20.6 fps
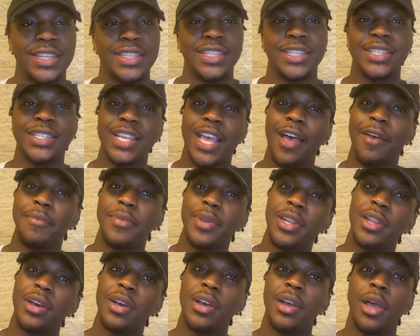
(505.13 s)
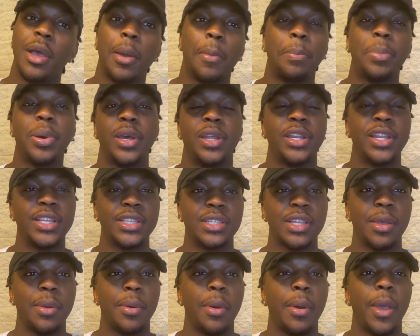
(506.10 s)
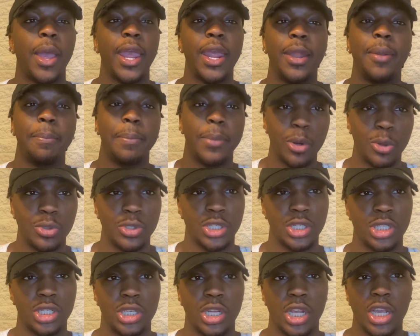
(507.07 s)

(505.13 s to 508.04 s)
It's time for me to put this in motion